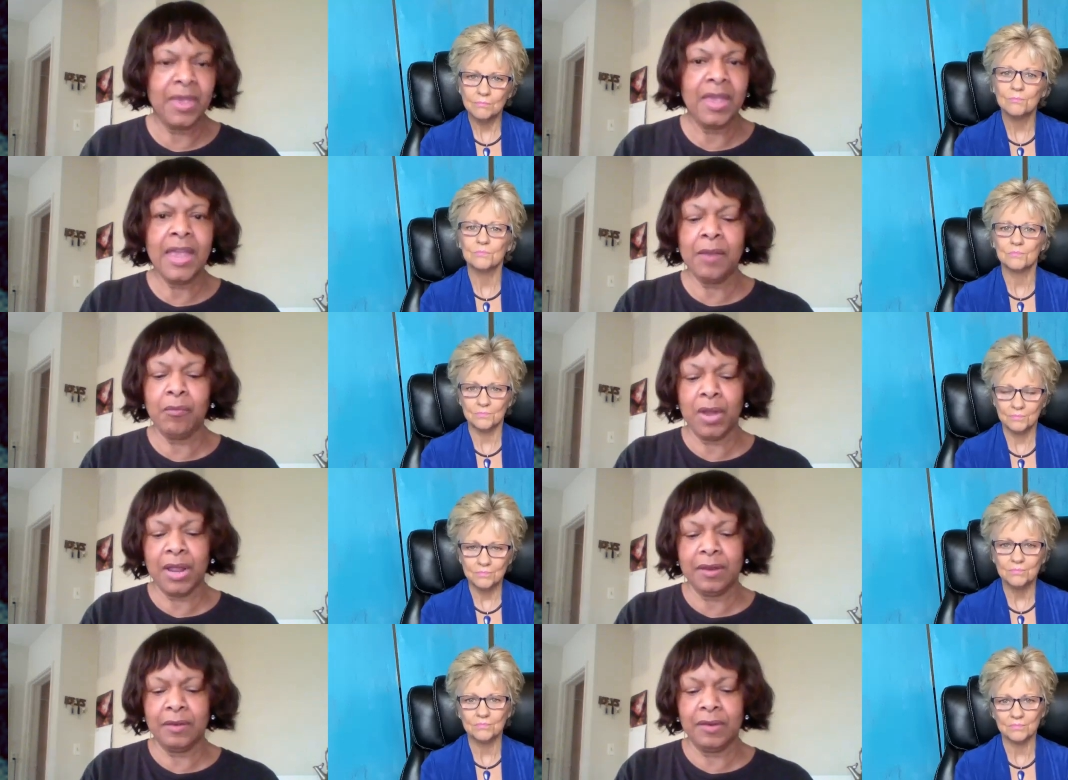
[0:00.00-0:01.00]
Speaker 1: And what
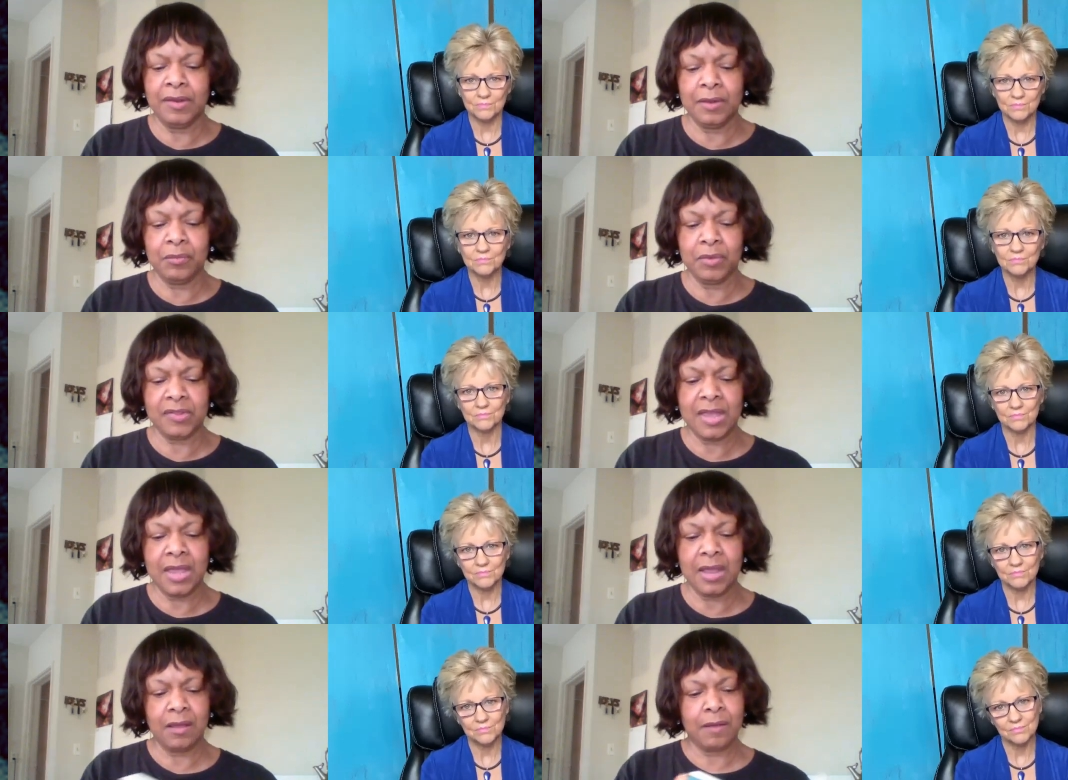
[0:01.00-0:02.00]
I did was
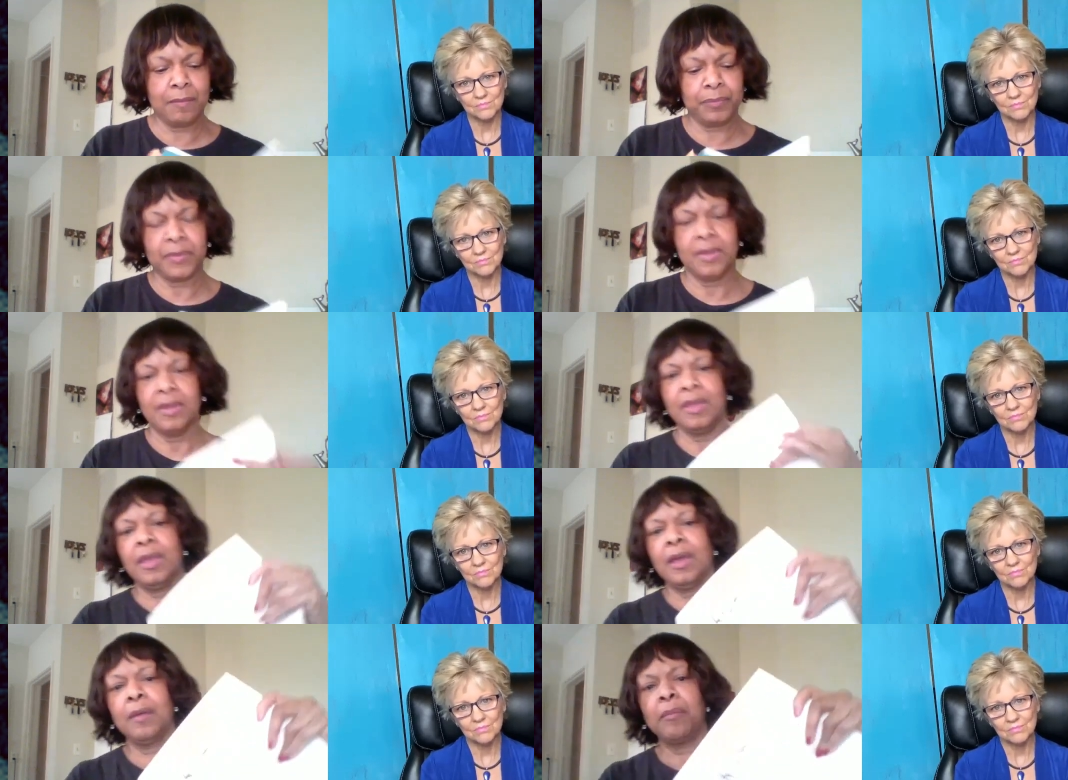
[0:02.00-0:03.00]
had um,
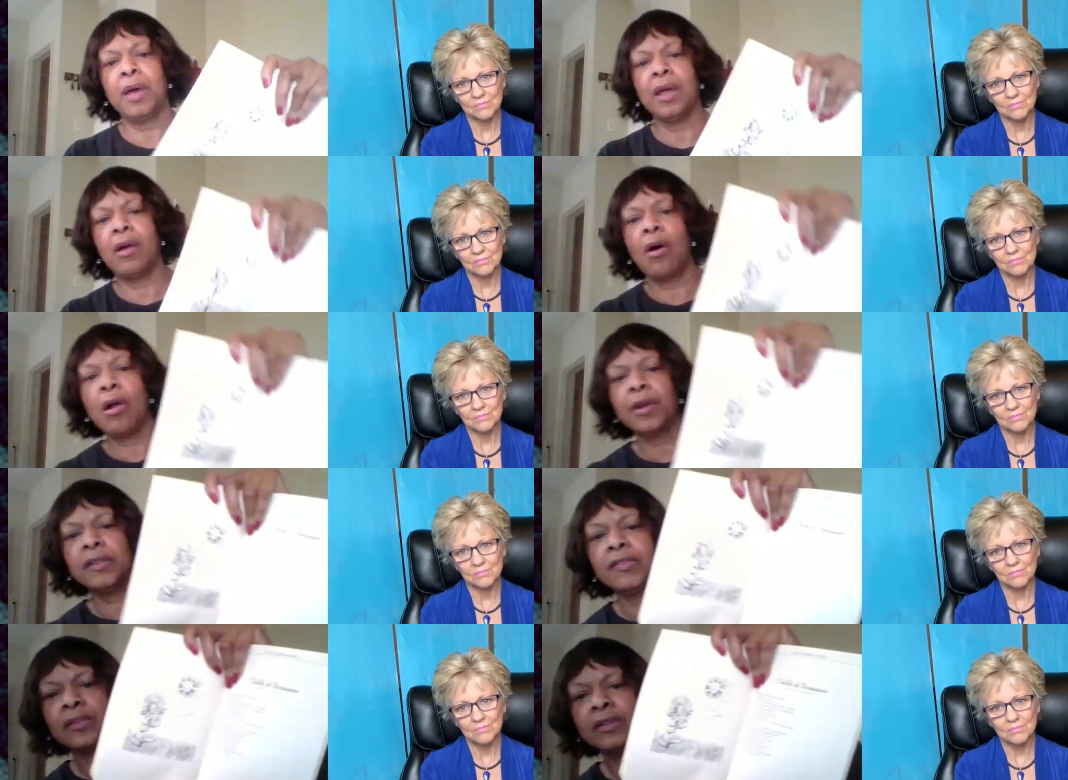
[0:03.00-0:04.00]
um, uh,
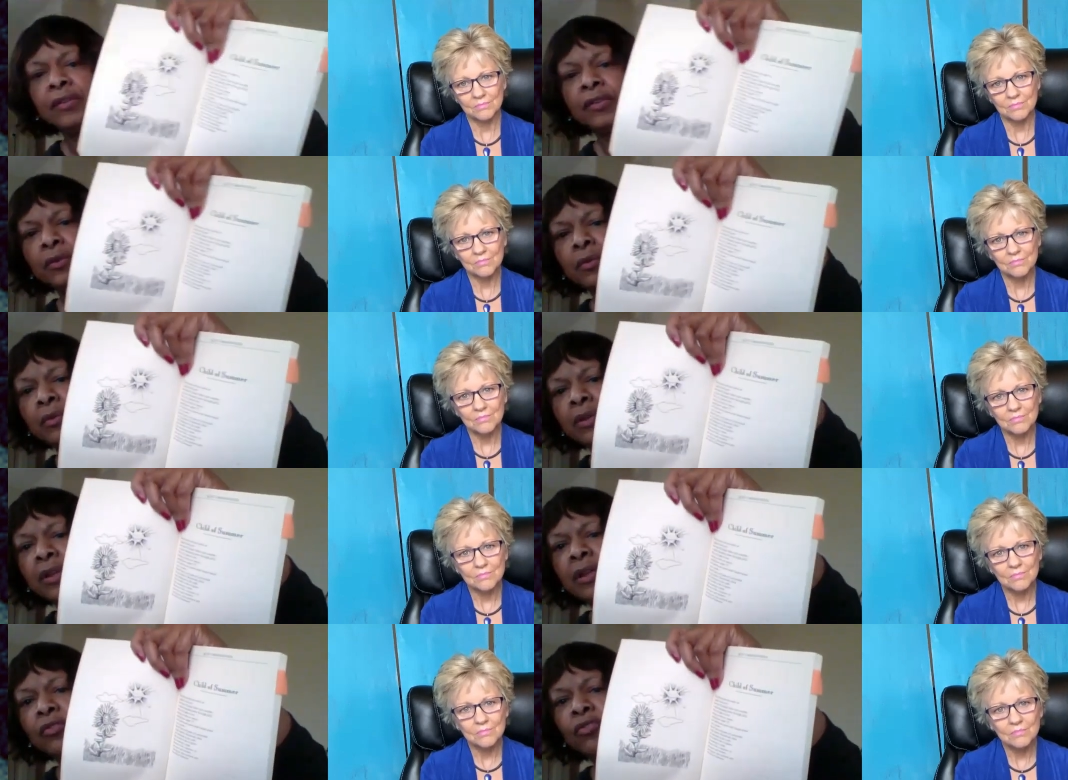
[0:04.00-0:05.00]
artists do
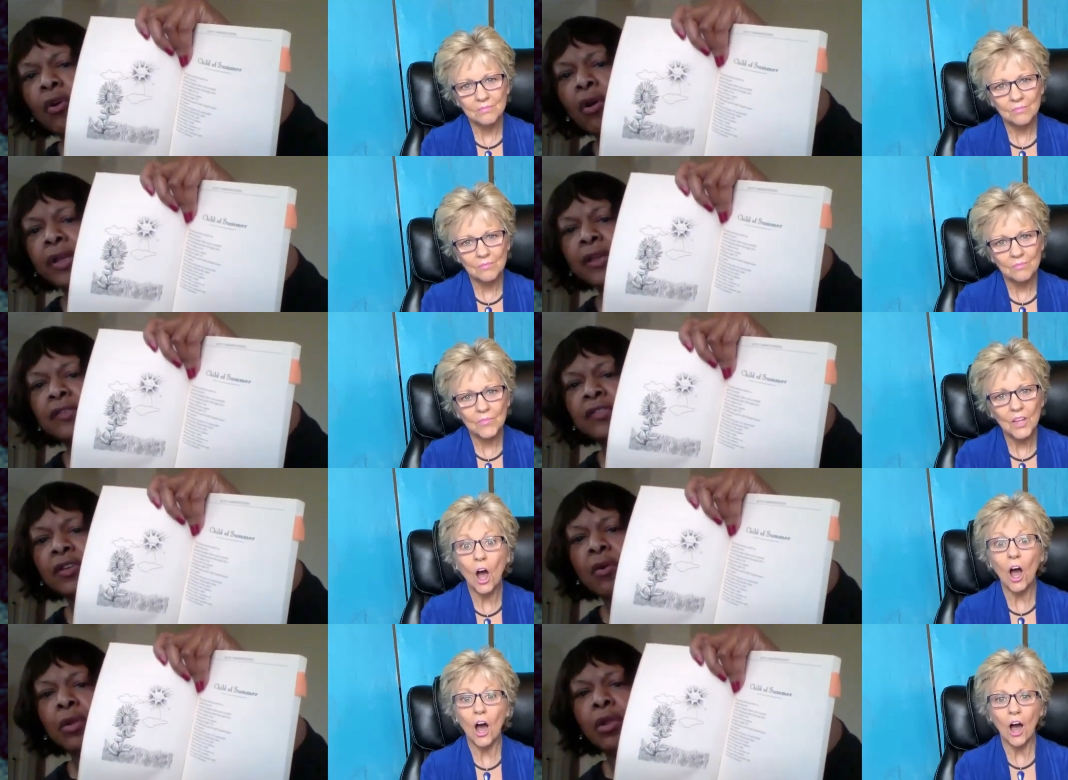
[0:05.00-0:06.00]
drawings to
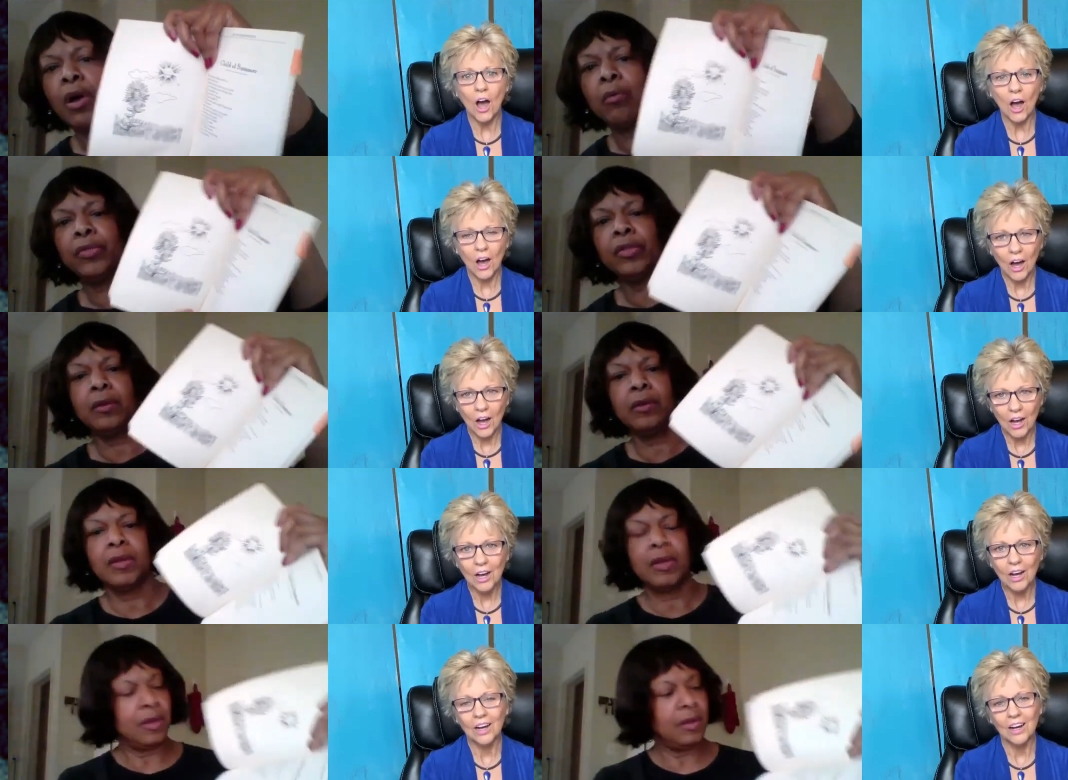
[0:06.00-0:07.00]
go along with the
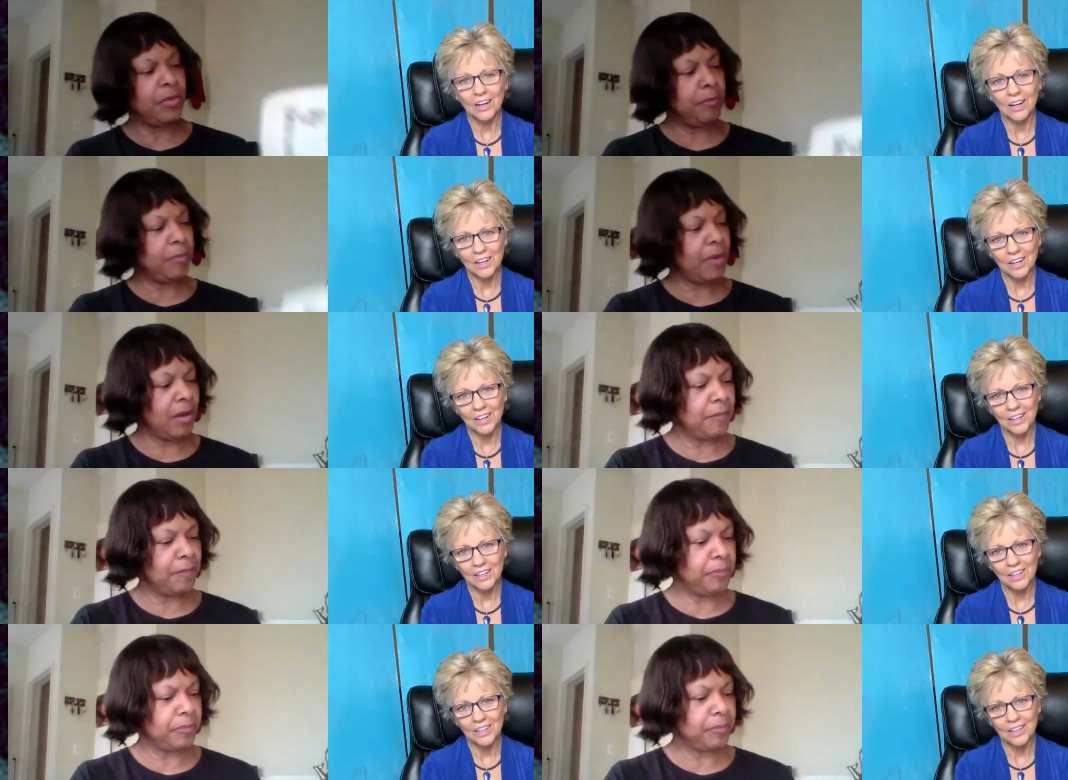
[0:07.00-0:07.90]
the um,